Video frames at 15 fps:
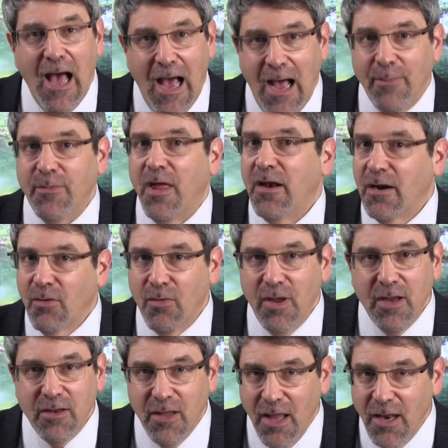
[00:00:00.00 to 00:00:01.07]
I'm not
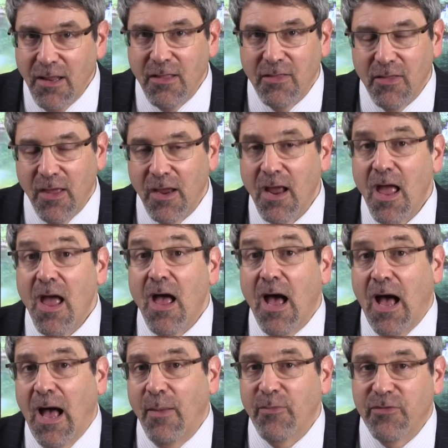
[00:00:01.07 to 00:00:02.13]
agreeing to anything.
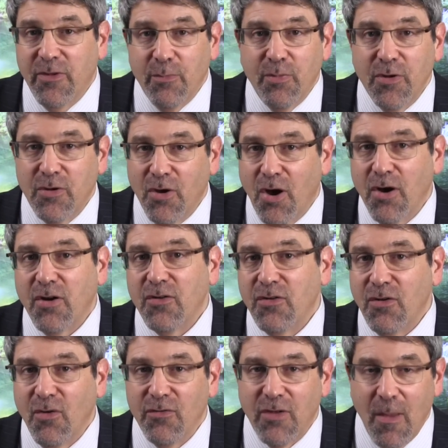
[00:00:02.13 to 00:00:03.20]
I'm simply talking
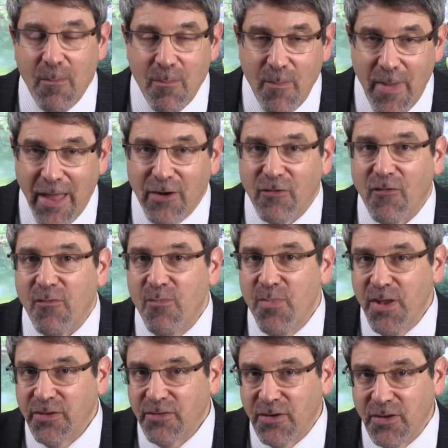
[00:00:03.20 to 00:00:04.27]
to you as a matter of
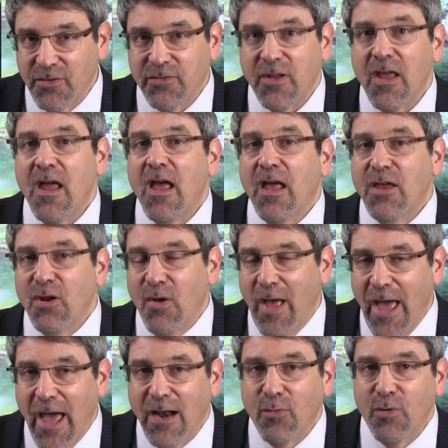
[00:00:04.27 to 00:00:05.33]
business. You know,
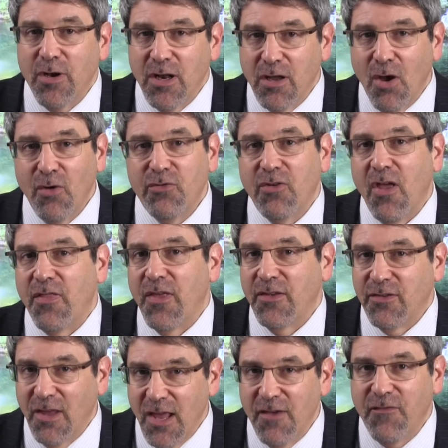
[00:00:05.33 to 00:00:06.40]
how do we negotiate
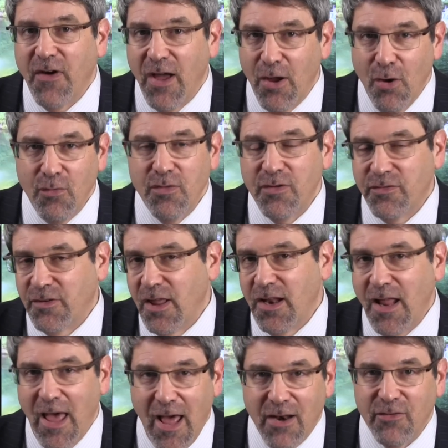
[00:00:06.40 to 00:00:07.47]
this? If I owe this
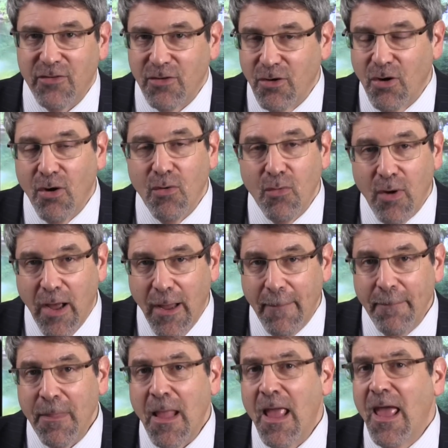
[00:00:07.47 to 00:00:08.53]
debt, how does it go away?
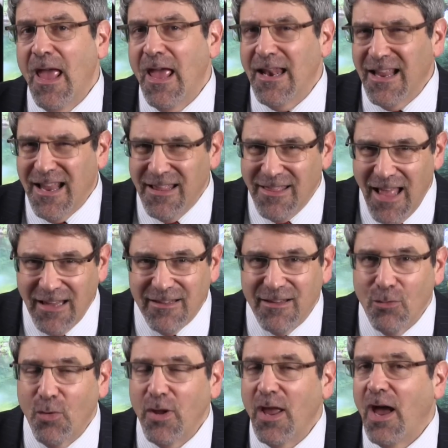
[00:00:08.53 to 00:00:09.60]
And again, that's
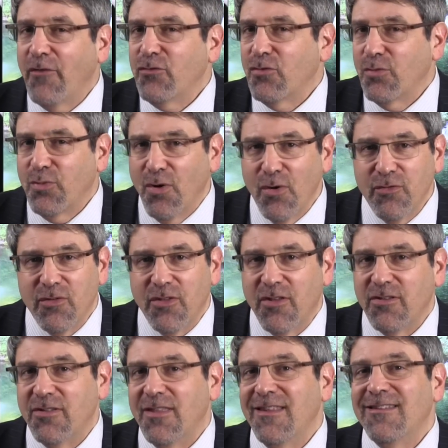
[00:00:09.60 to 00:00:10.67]
the way you have to approach
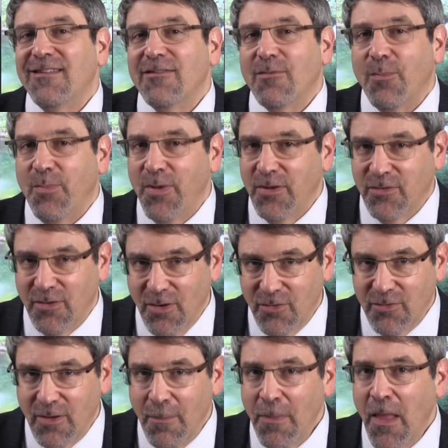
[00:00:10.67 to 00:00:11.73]
this. This is
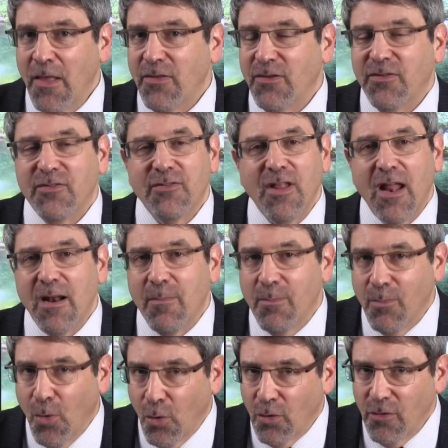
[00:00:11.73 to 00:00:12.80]
business. This is not a
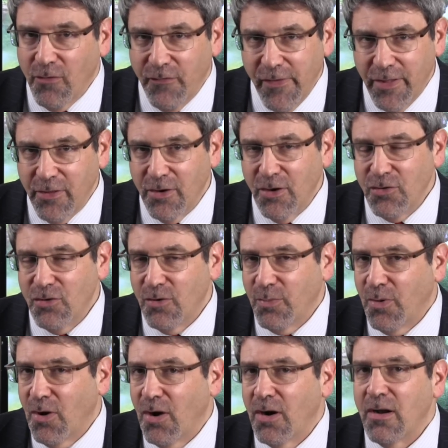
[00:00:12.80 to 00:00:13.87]
moral failing on your
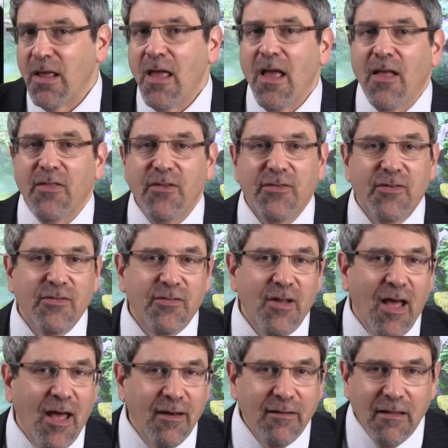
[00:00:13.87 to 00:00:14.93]
part. This is
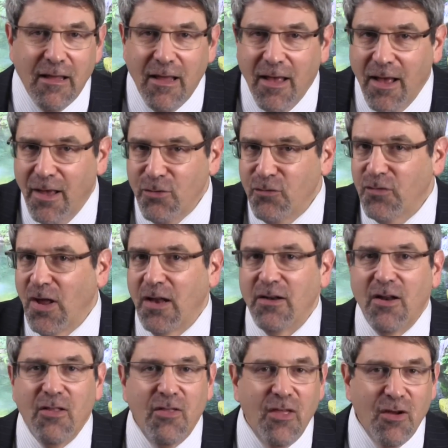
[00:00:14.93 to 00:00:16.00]
not, uh, you've not
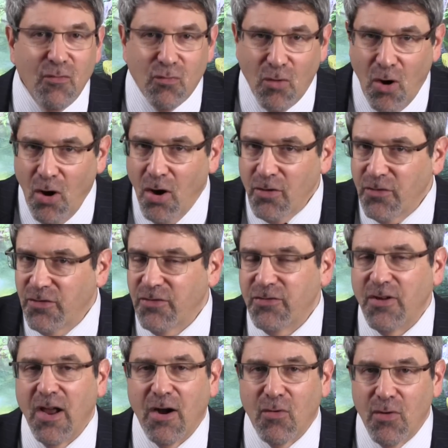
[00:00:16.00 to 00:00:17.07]
done anything wrong. This
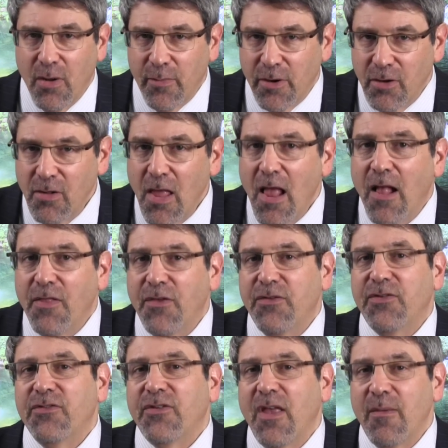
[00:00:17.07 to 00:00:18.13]
is not criminal.
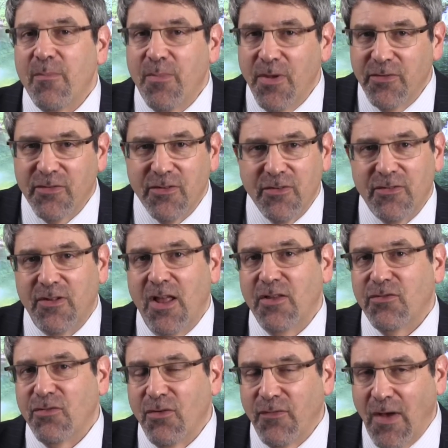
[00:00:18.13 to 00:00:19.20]
This is a business
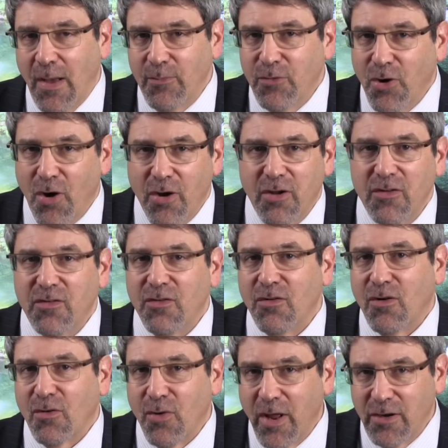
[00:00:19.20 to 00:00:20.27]
debt. So if I'm talking
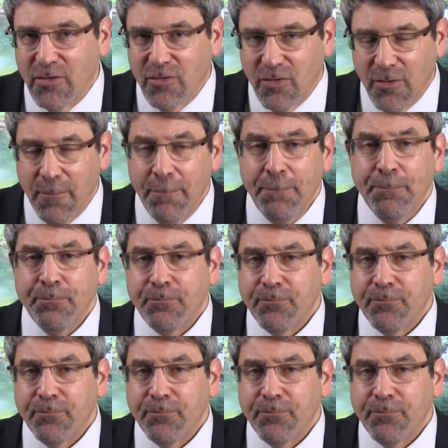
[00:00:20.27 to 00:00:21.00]
to a creditor